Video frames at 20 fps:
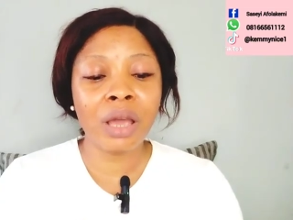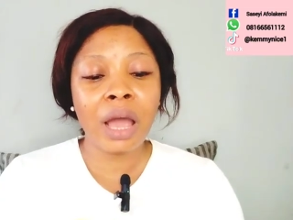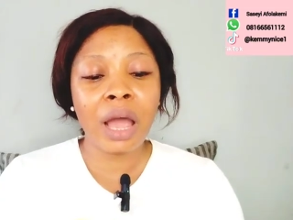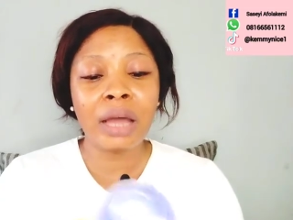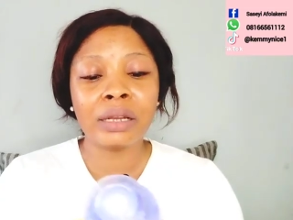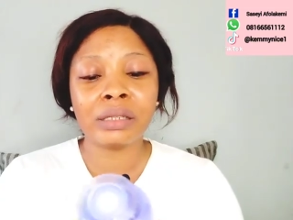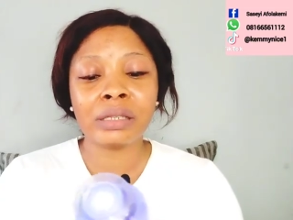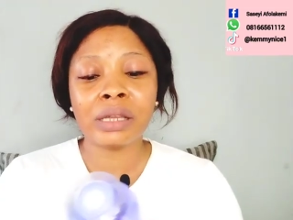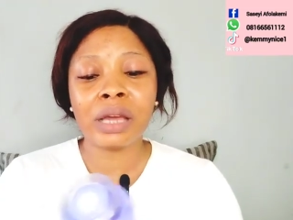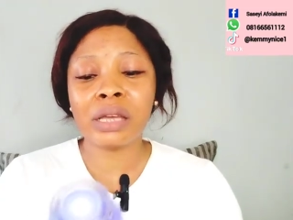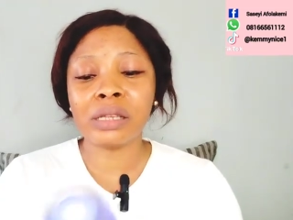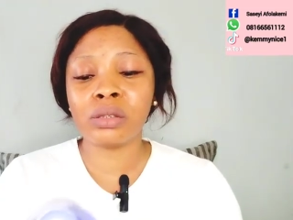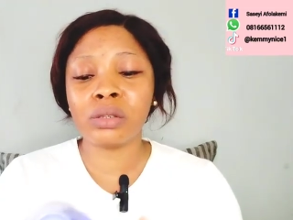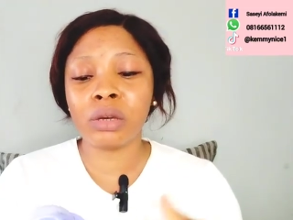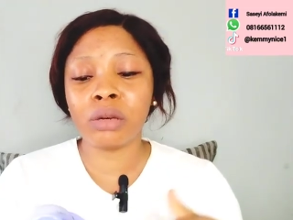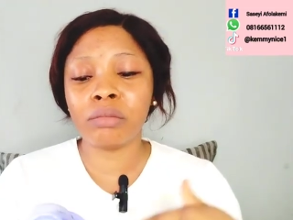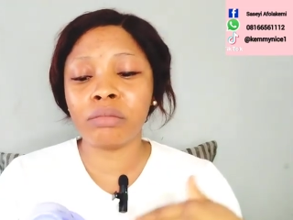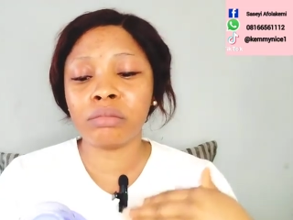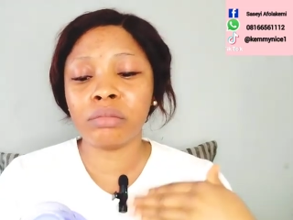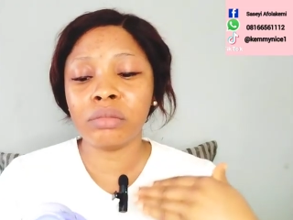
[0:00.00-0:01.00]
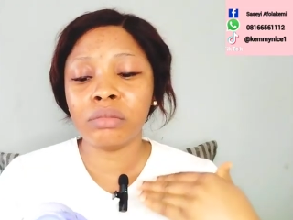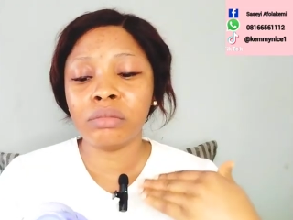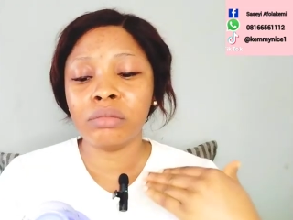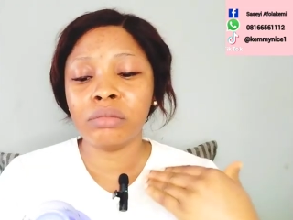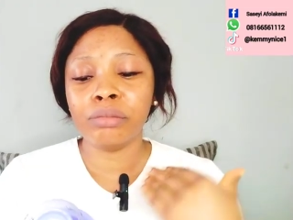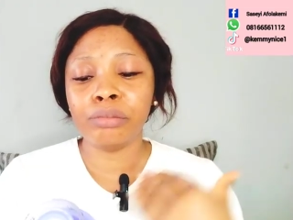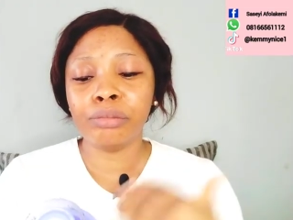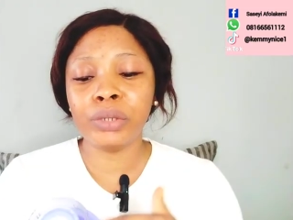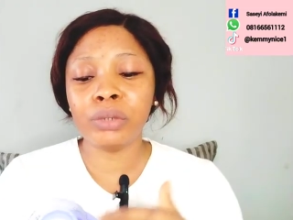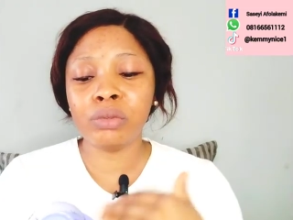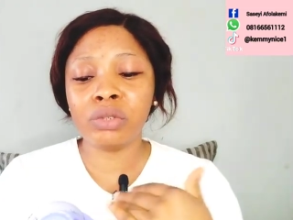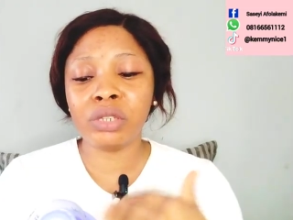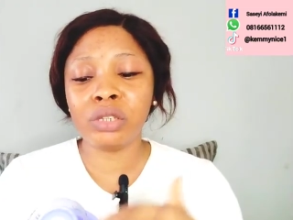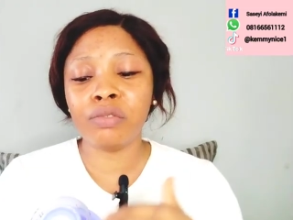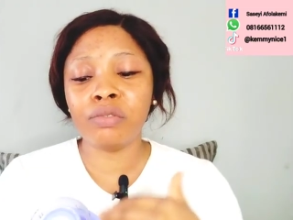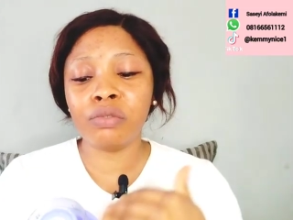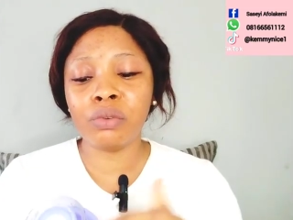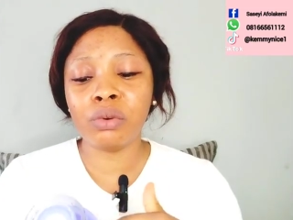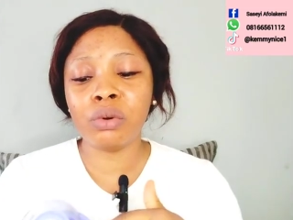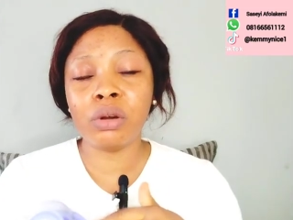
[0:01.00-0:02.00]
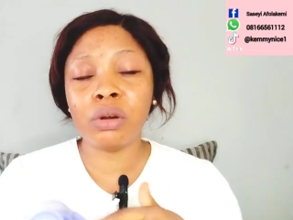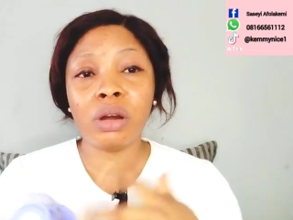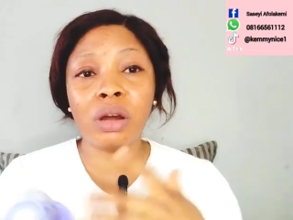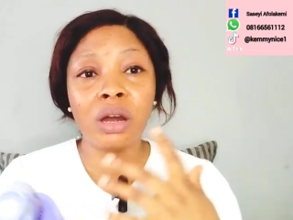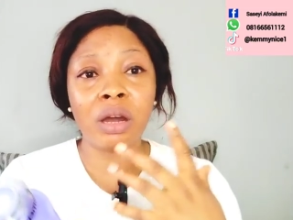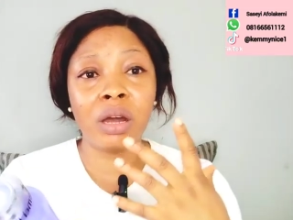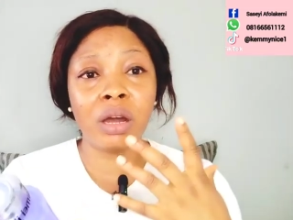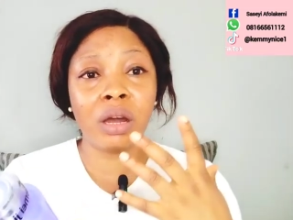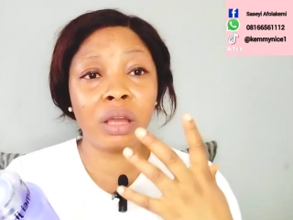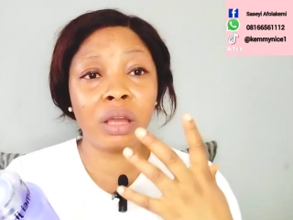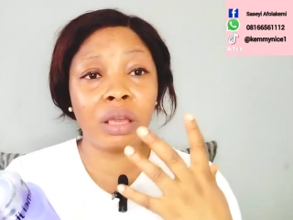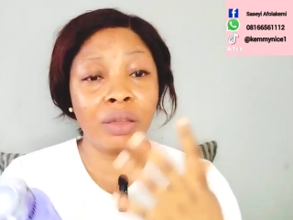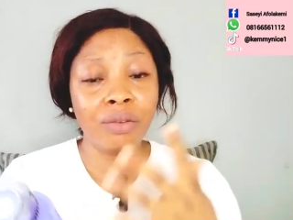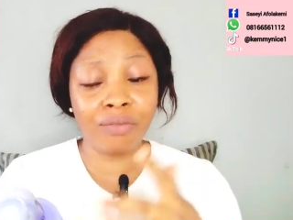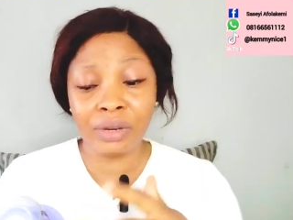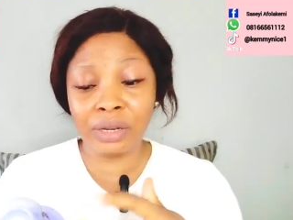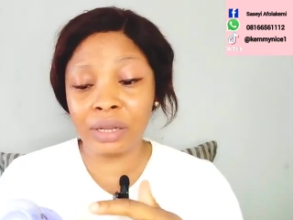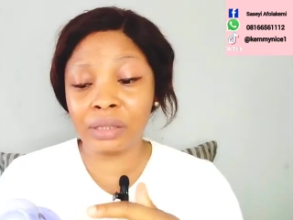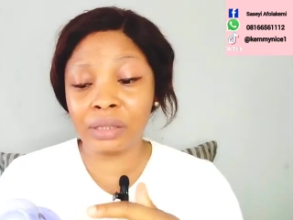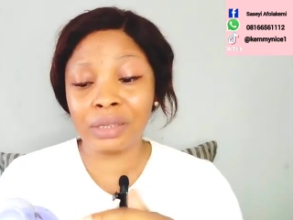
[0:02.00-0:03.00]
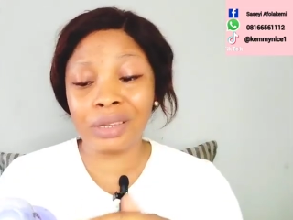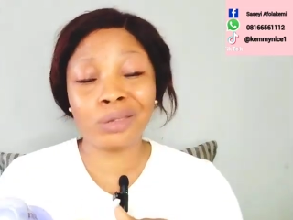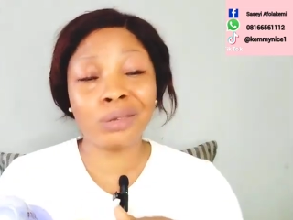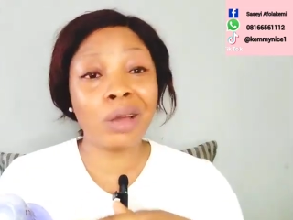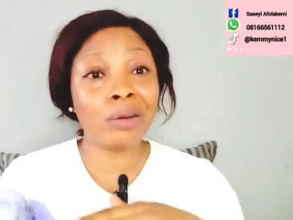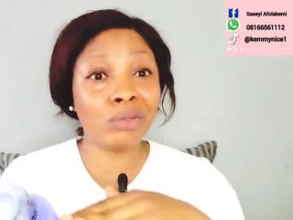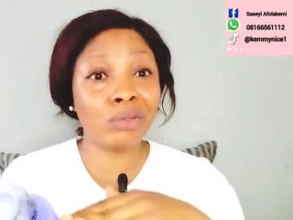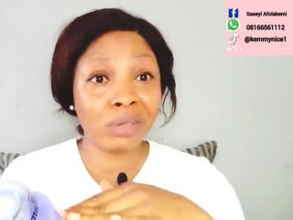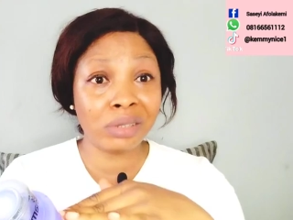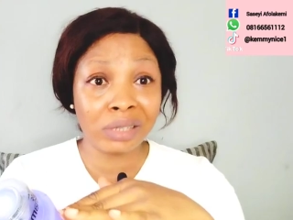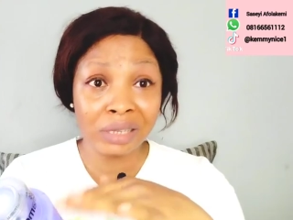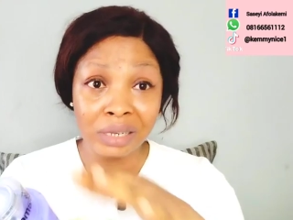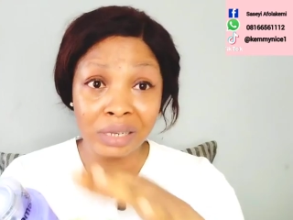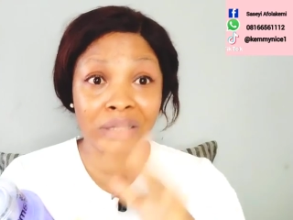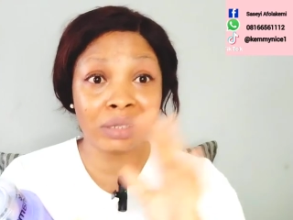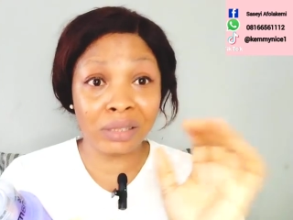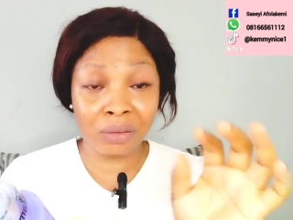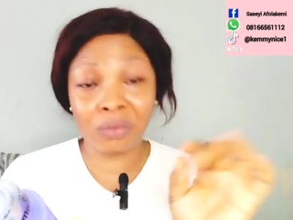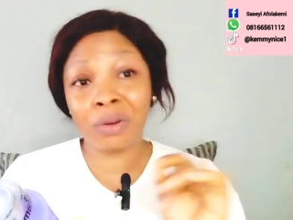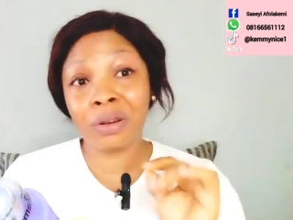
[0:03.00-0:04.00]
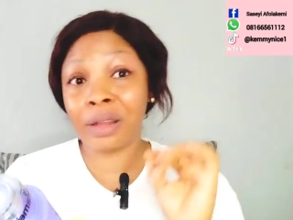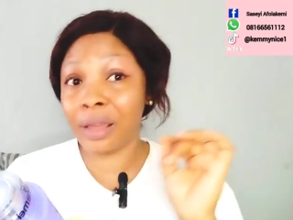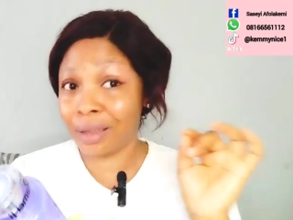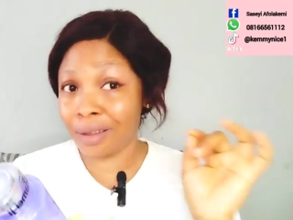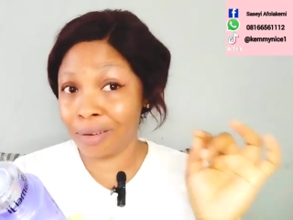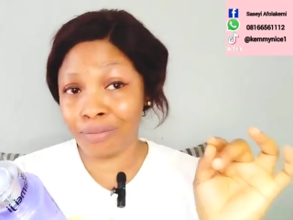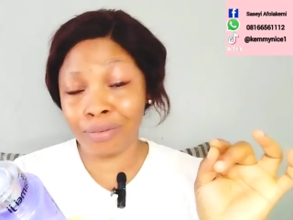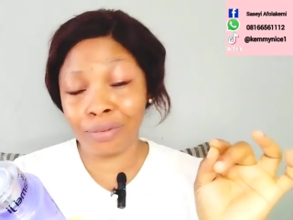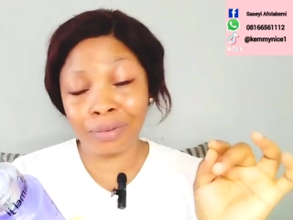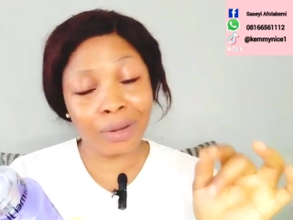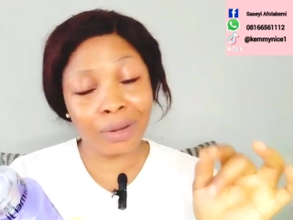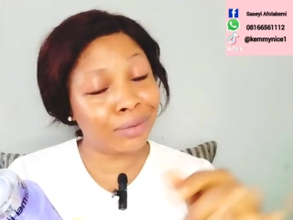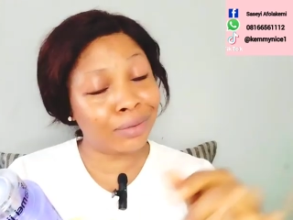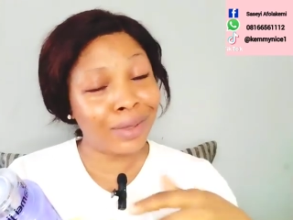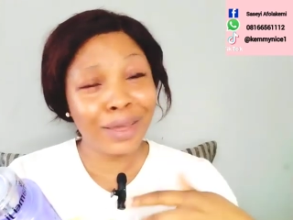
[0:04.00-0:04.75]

And it has some beautiful uh, ingredients here. So I'll just list the one I can pronounce.